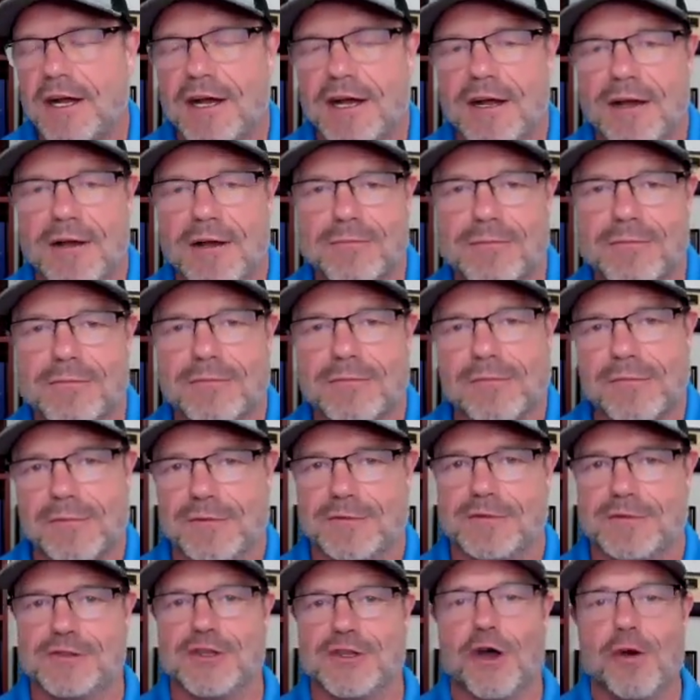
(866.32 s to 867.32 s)
um,
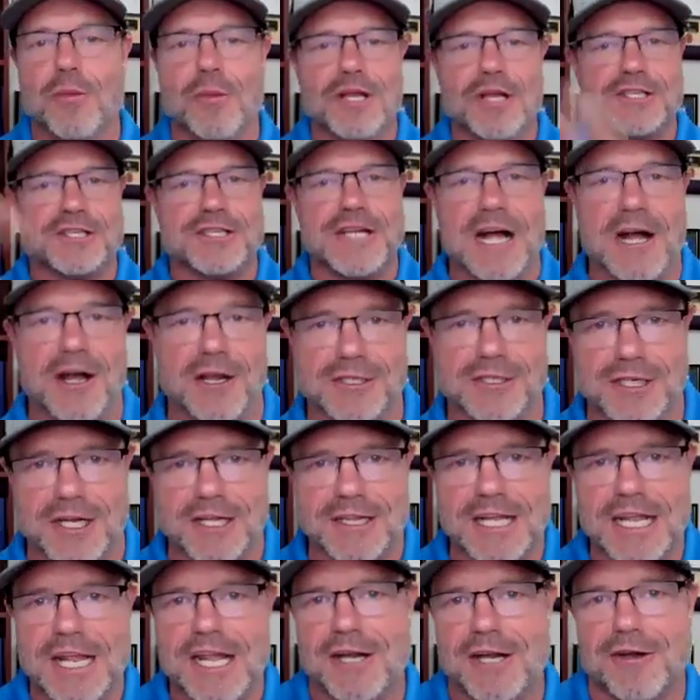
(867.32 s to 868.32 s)
so much knowledge
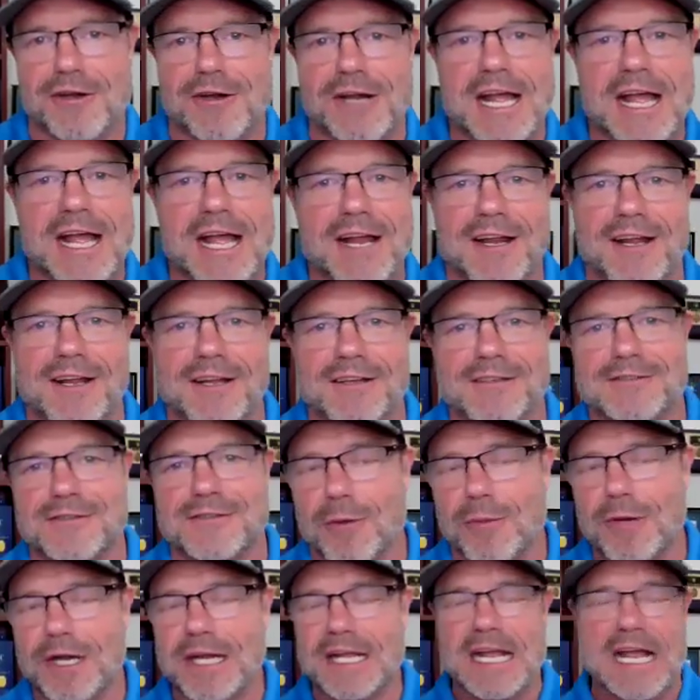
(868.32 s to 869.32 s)
on the internet, and
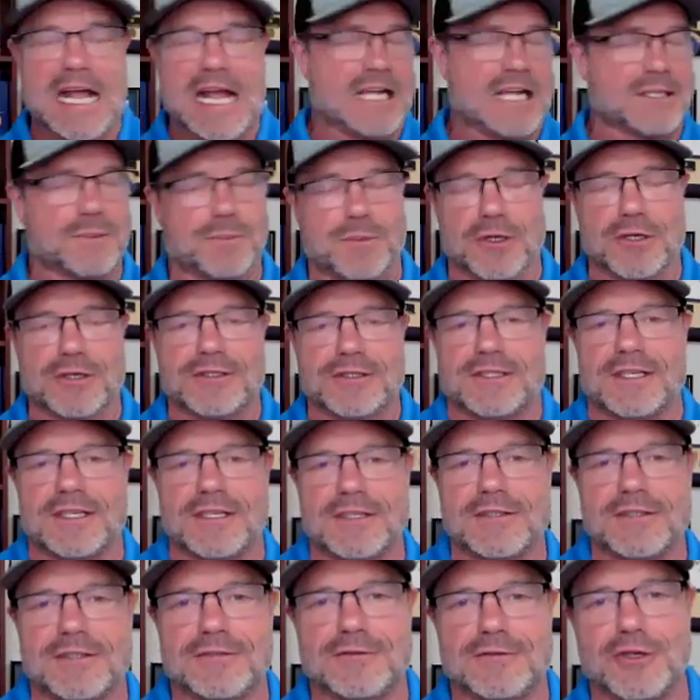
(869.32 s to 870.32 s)
so many experts
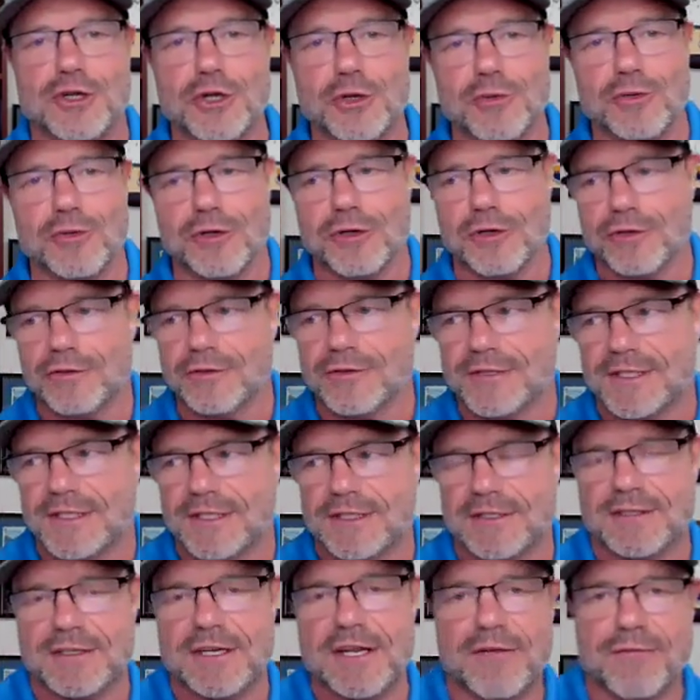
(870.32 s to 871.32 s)
and gurus
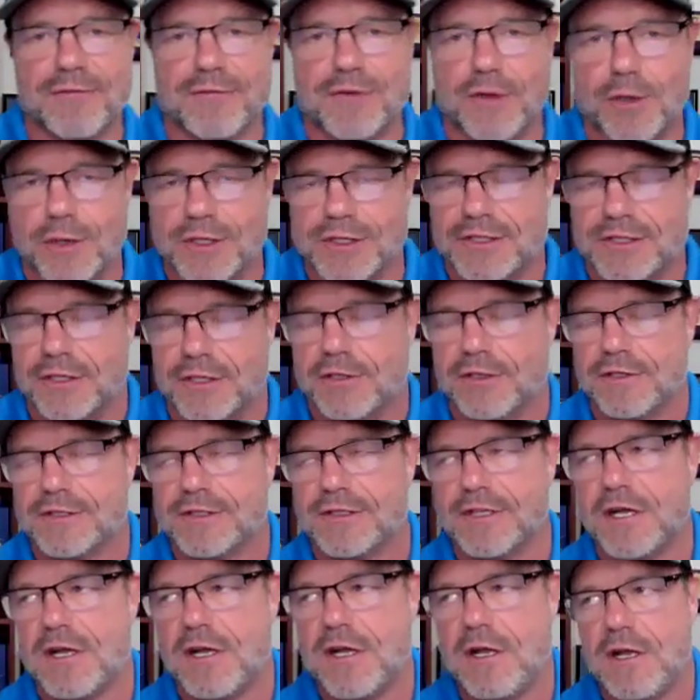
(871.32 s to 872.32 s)
and
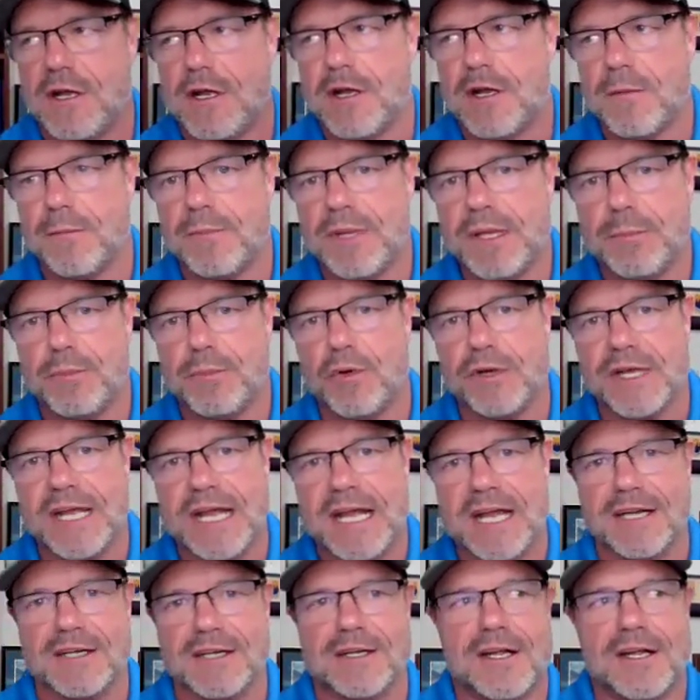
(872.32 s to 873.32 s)
influencers. People
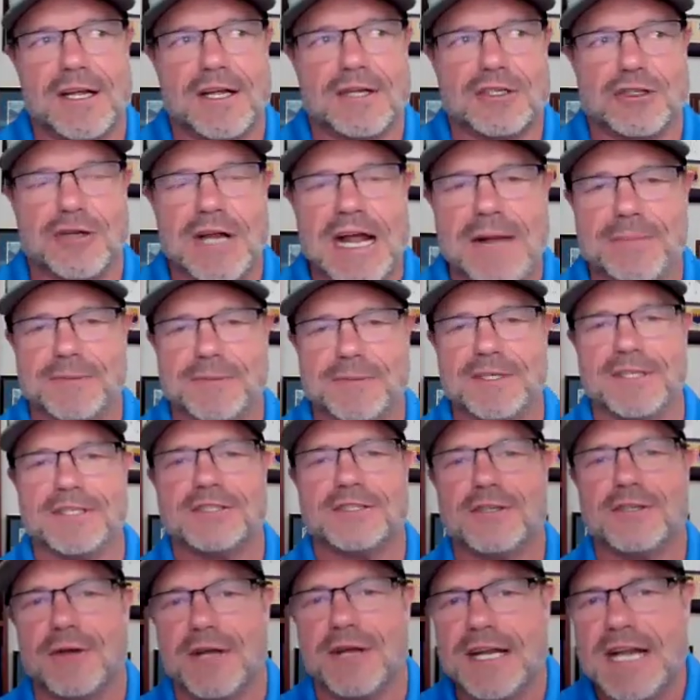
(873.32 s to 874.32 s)
get trapped
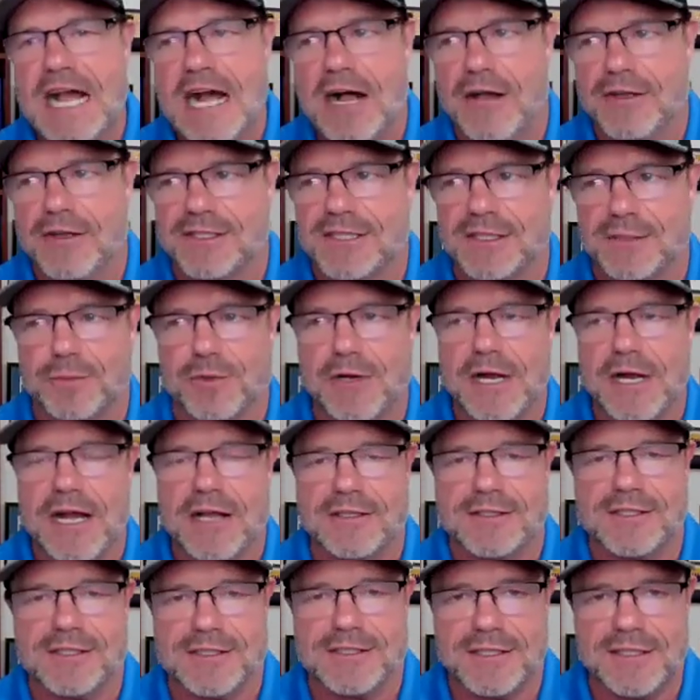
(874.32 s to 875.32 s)
into analysis
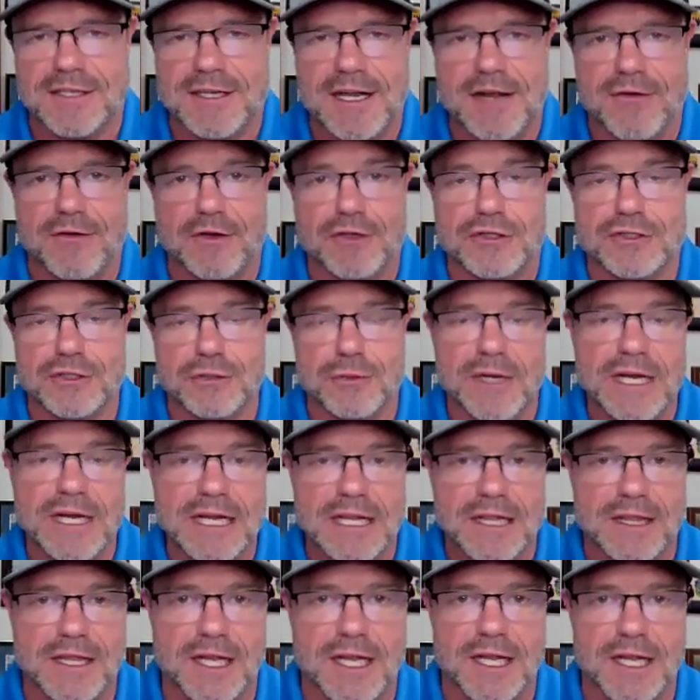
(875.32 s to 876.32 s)
paralysis and never do
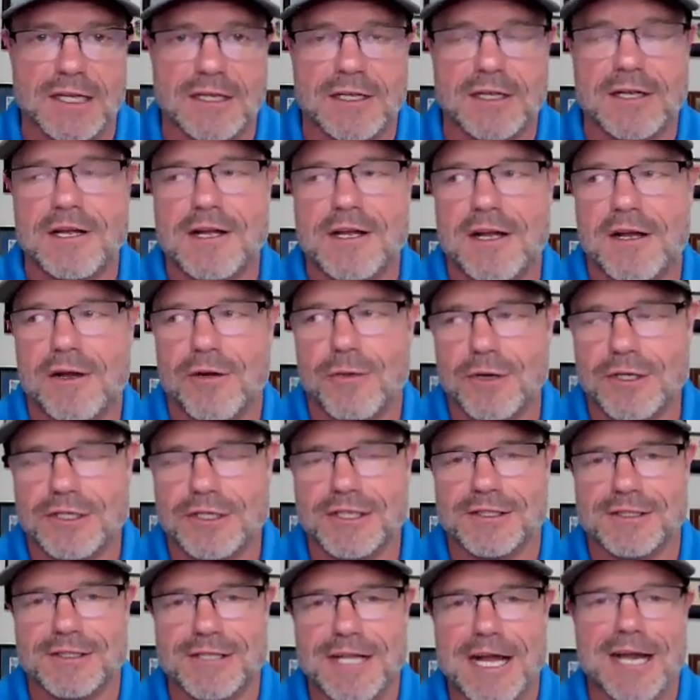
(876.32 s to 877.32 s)
anything,
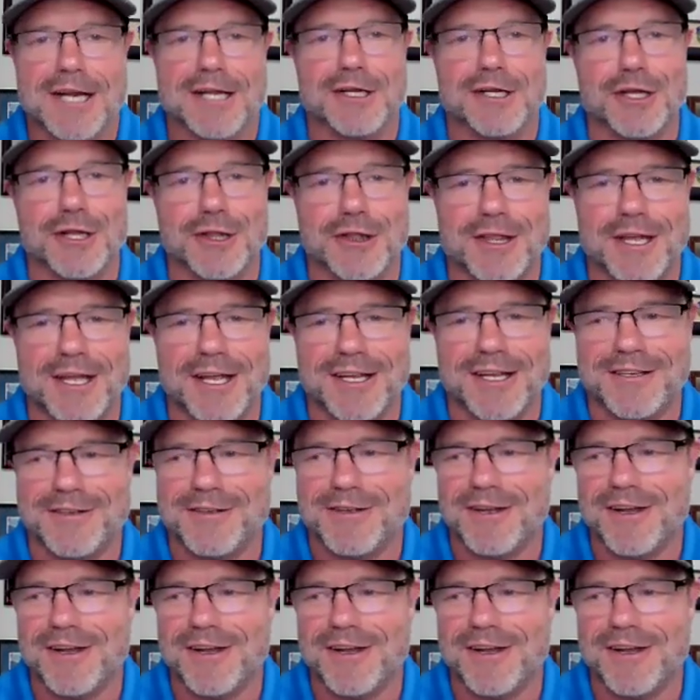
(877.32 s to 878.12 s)
which is not a good thing.